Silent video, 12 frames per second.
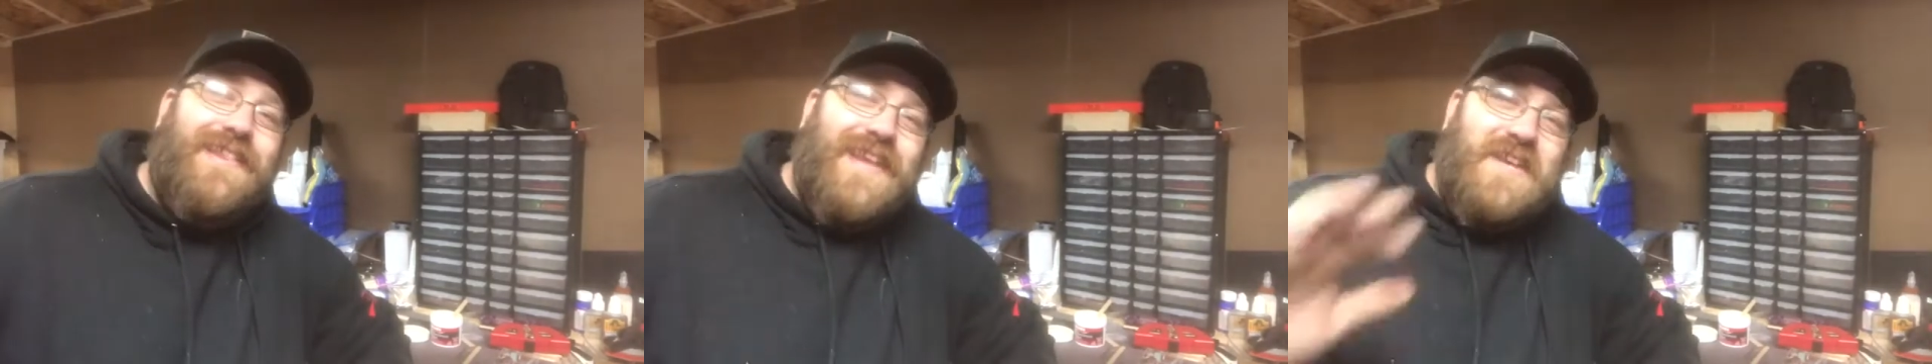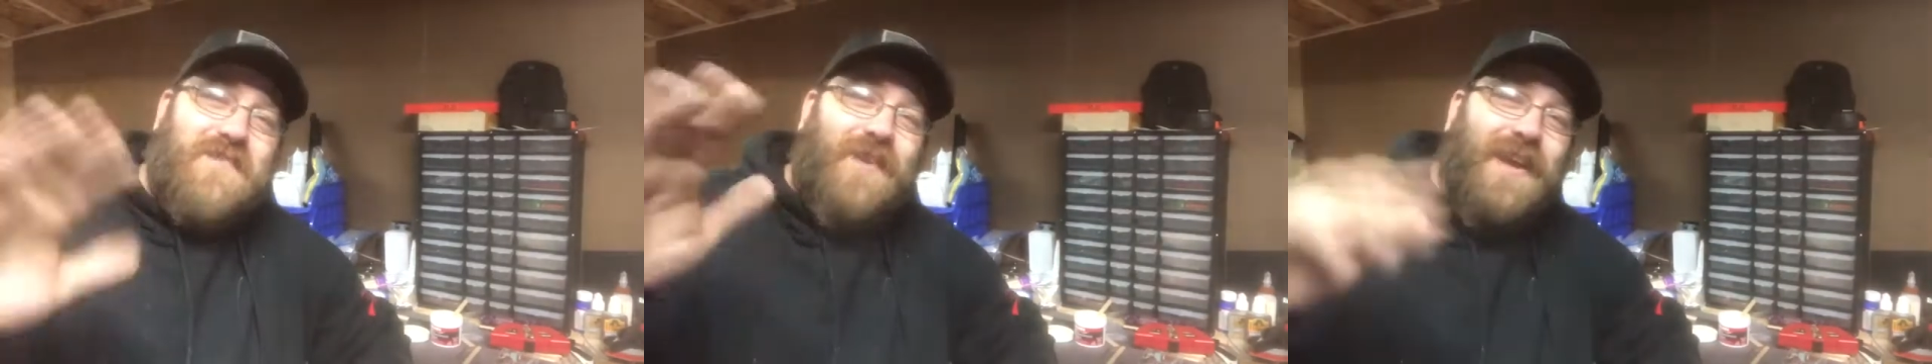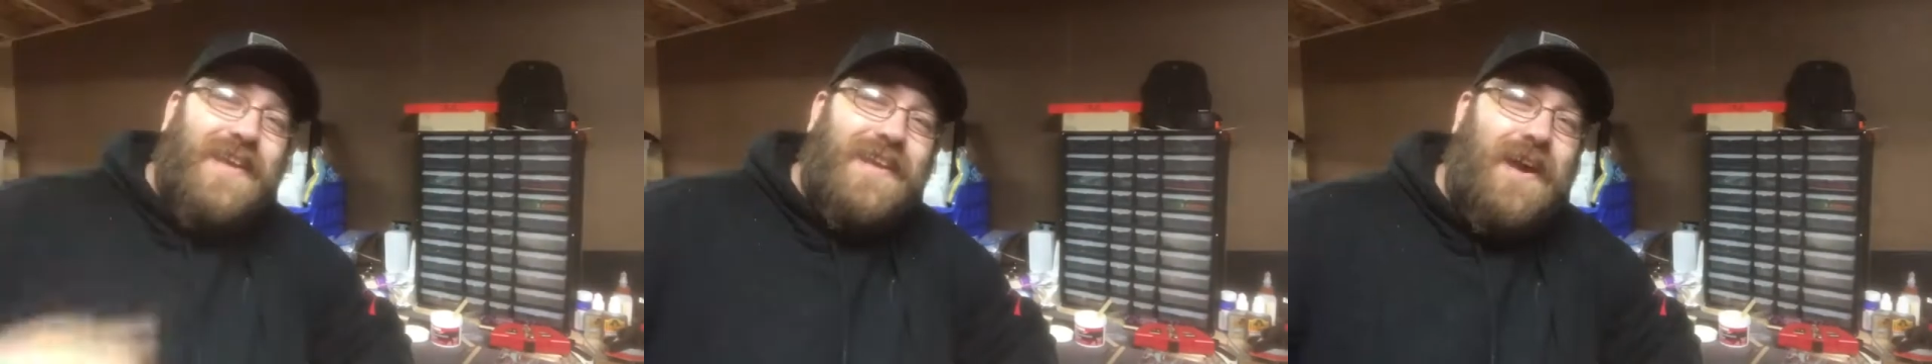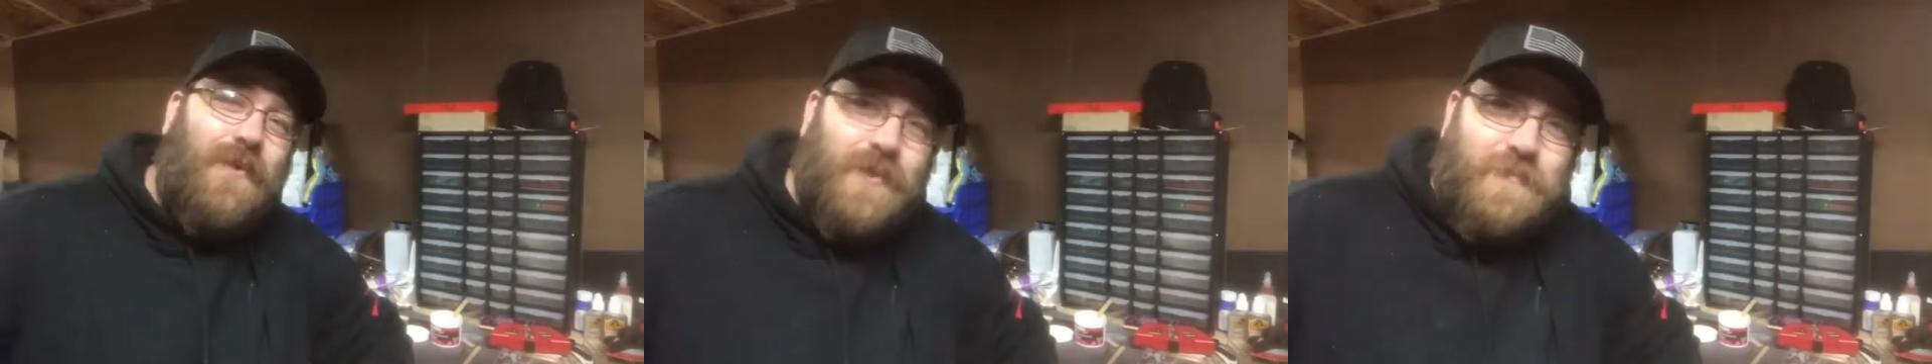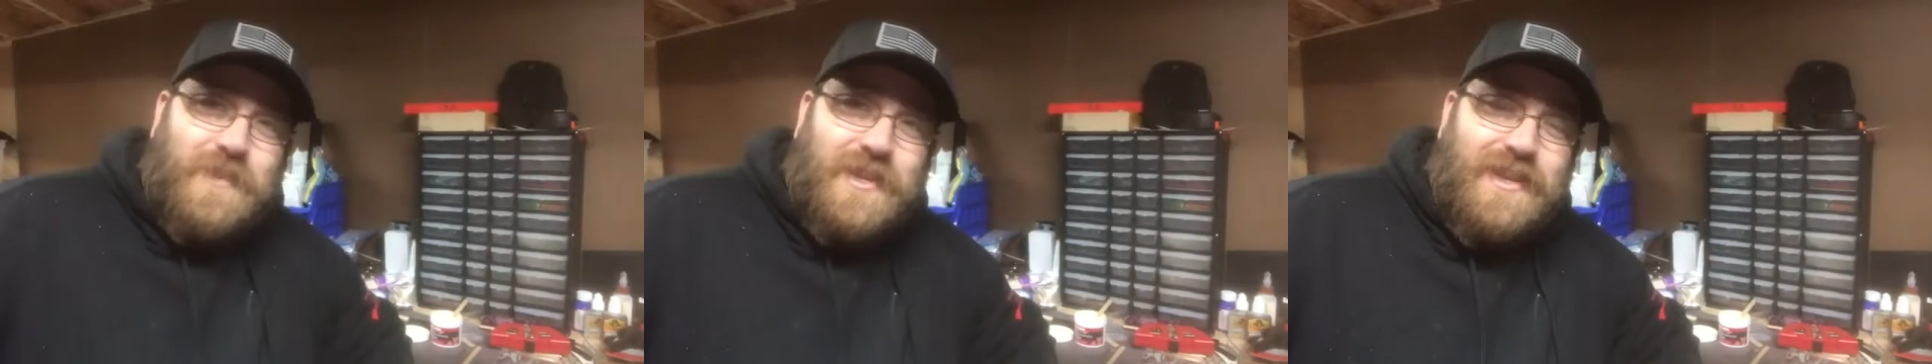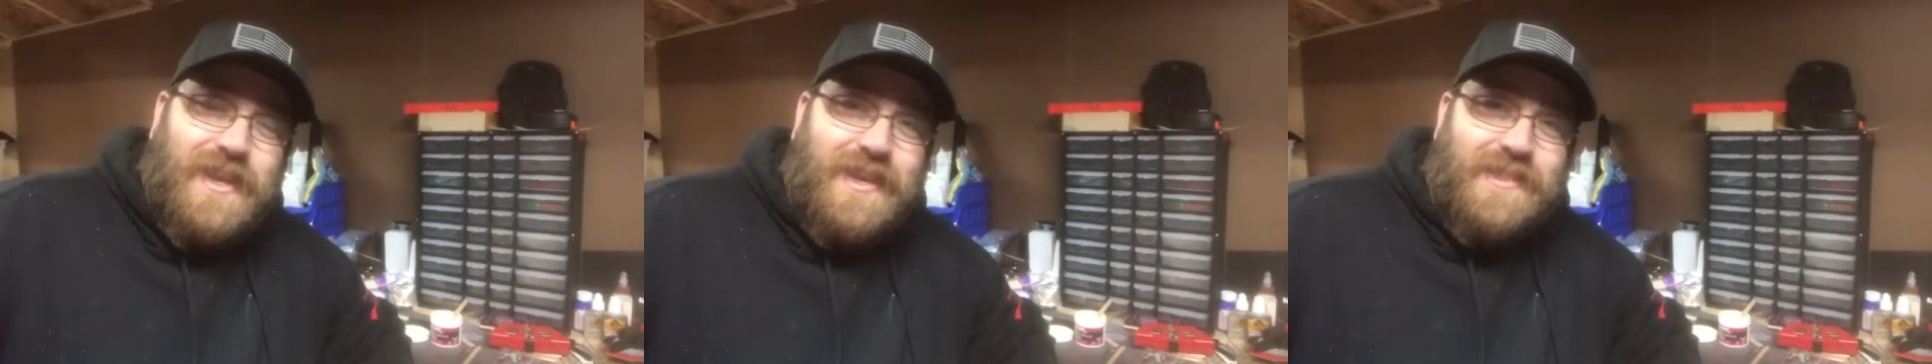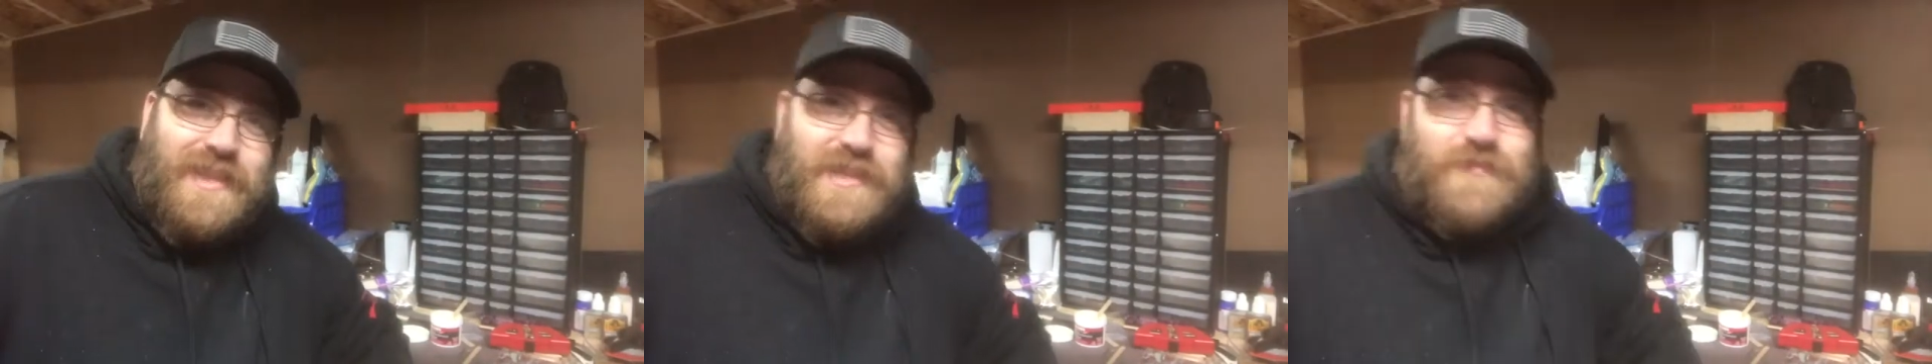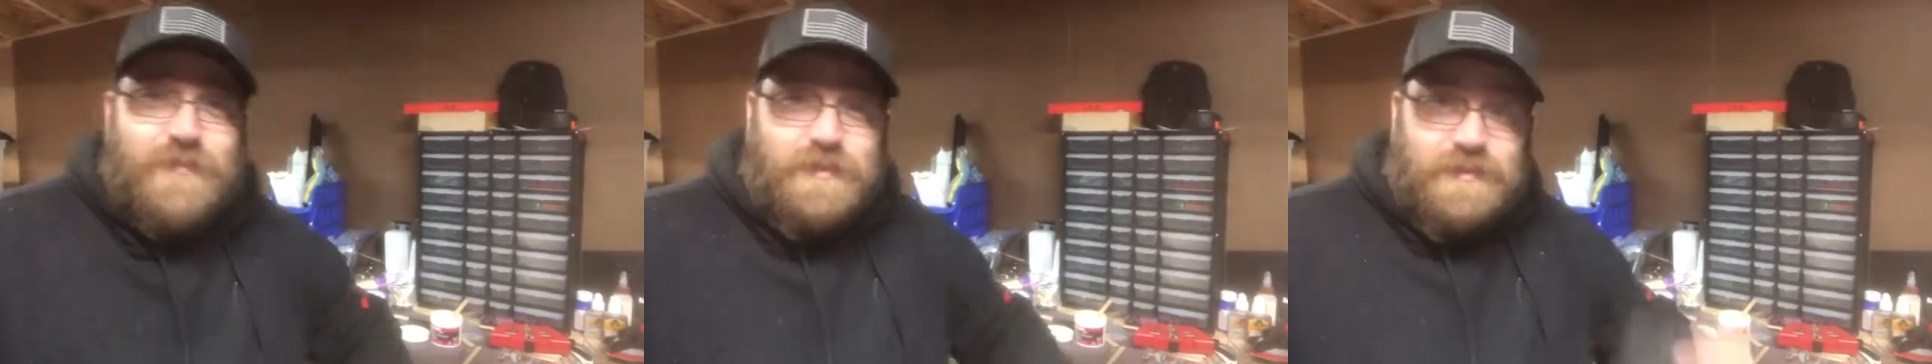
Thanks for hanging out with me today. Thanks for,